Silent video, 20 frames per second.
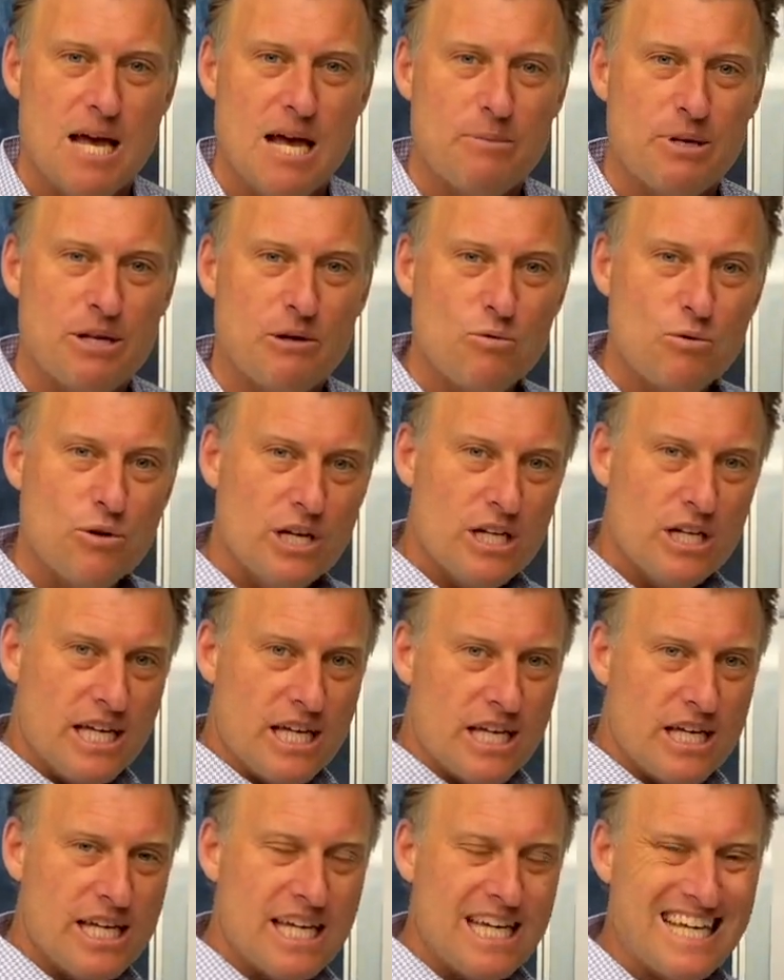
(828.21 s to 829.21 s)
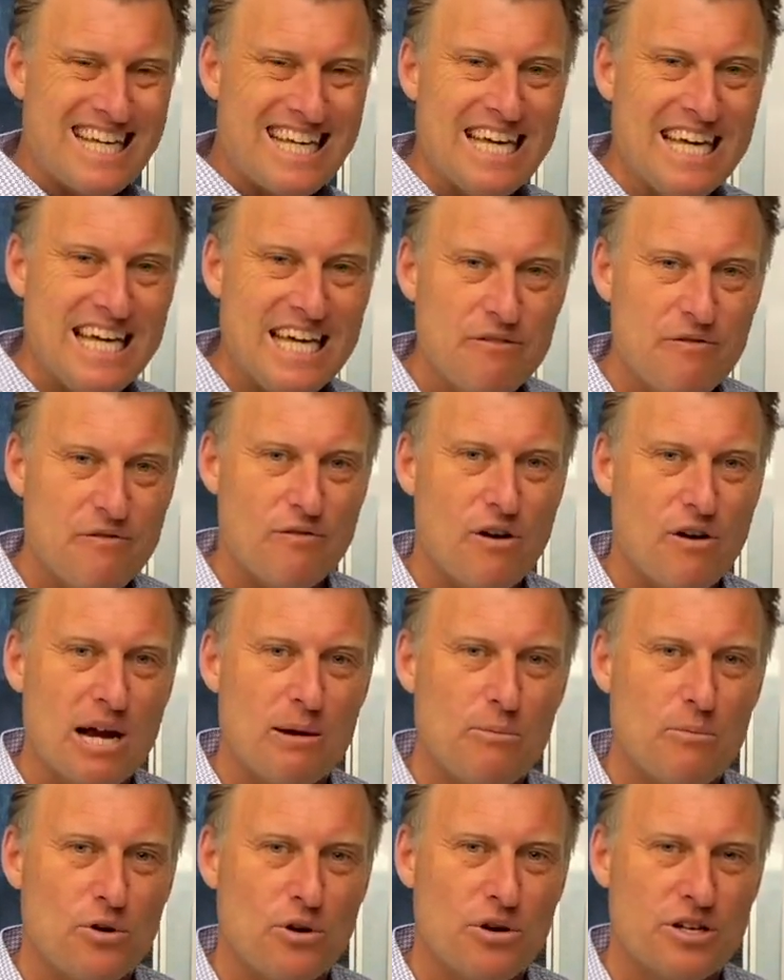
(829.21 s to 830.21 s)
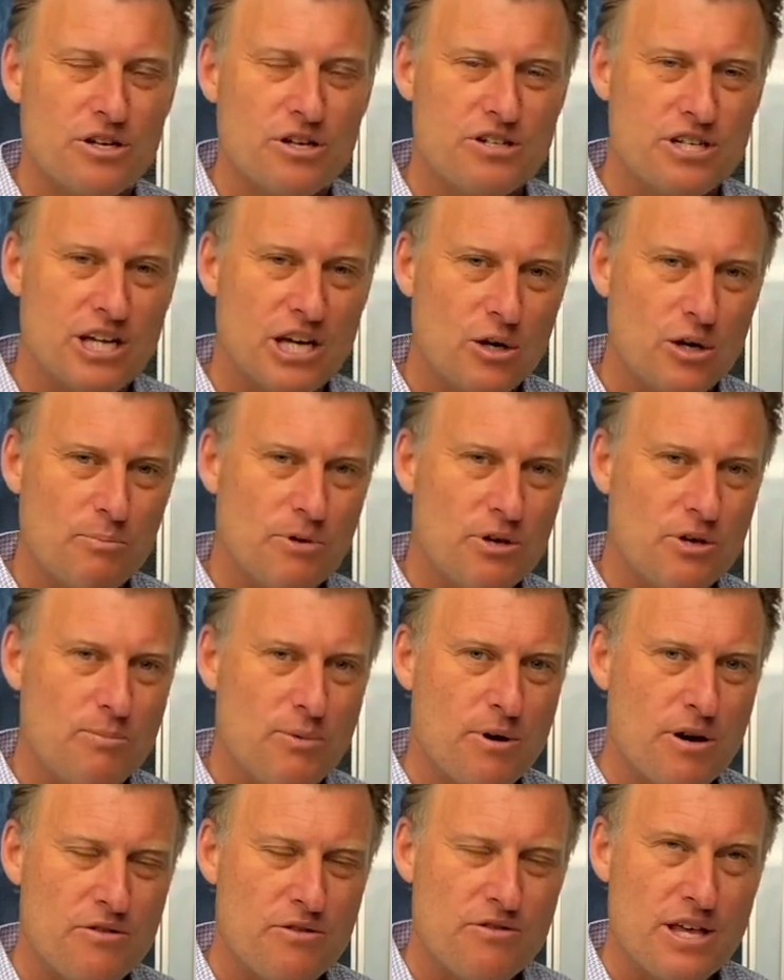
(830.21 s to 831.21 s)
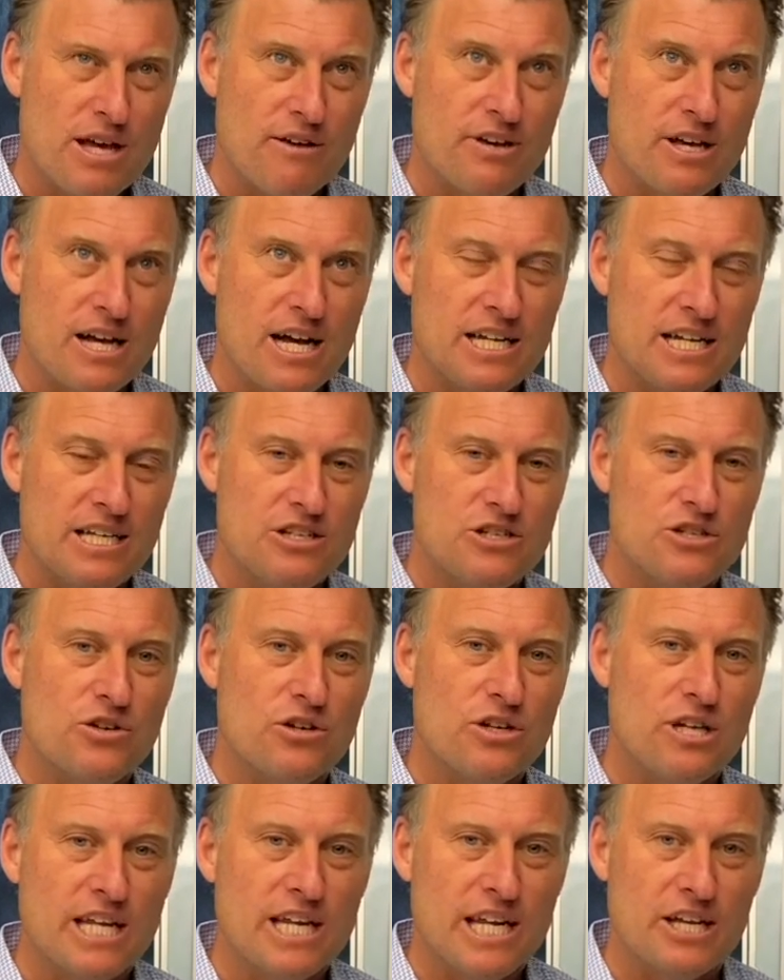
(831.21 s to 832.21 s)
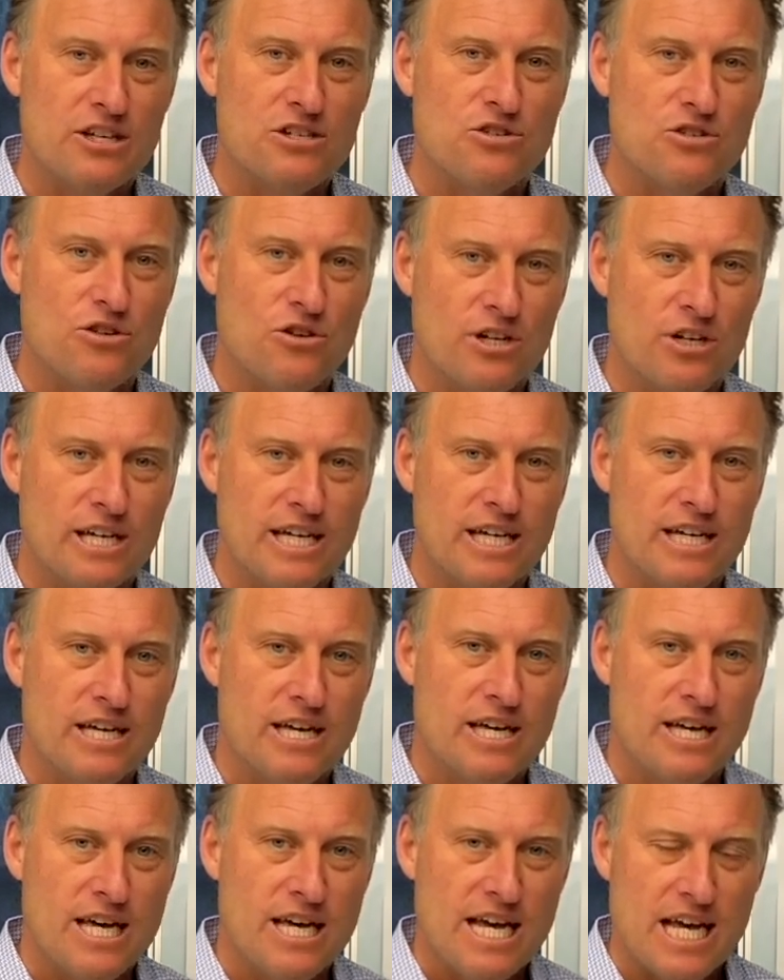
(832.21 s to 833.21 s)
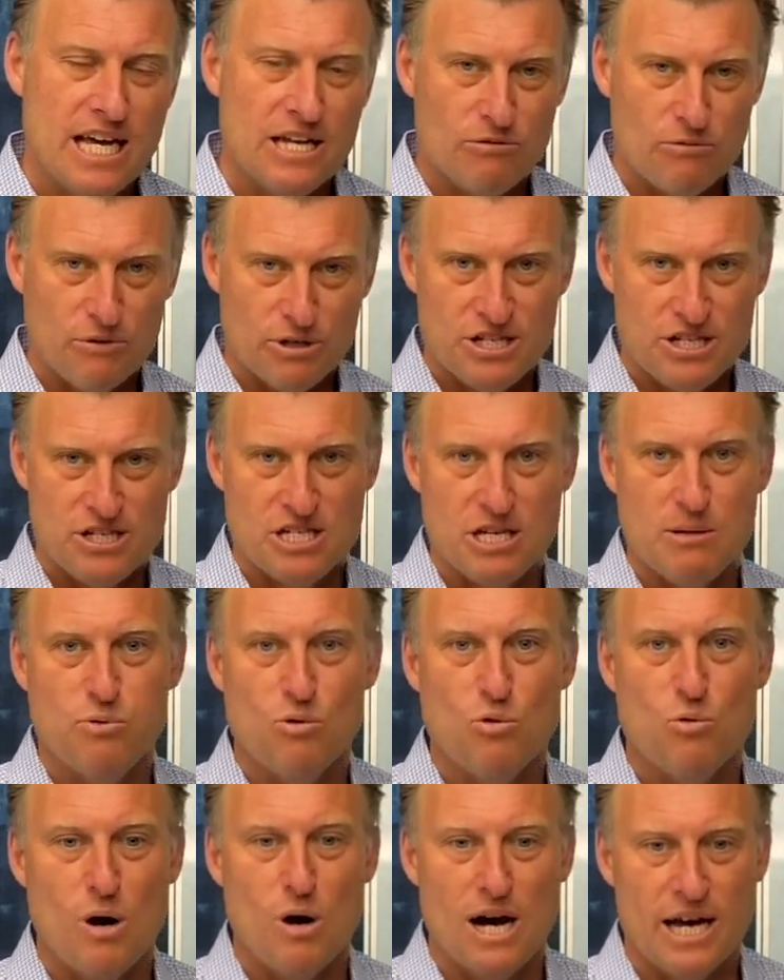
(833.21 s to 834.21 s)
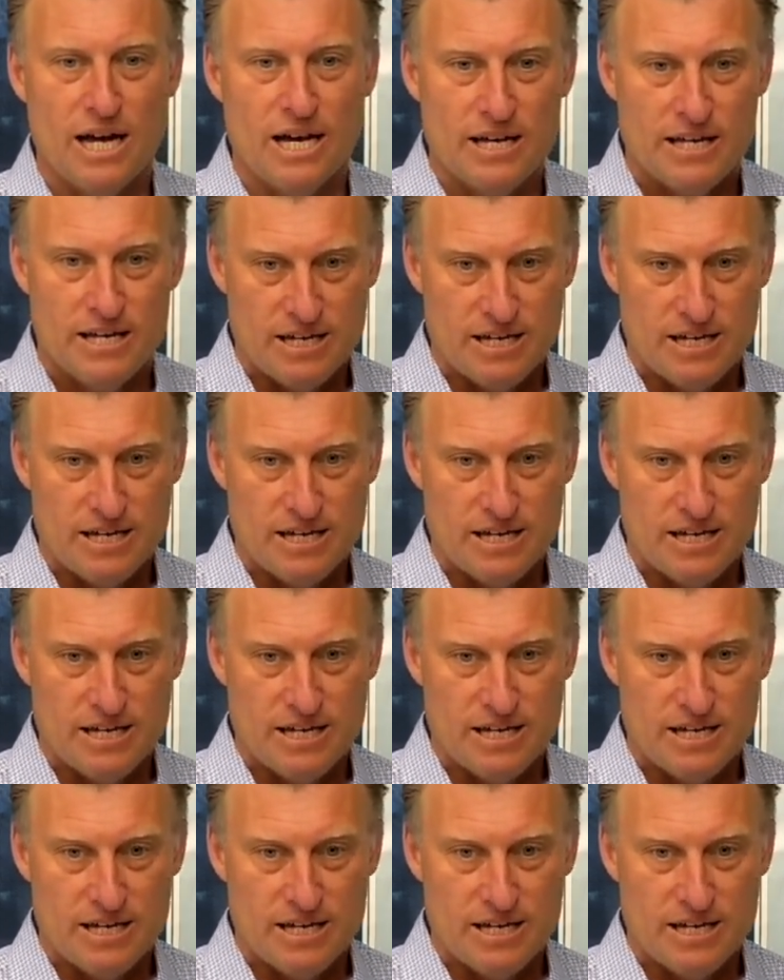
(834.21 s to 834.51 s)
but a really key framework to help you both navigate internally and externally in a really simple way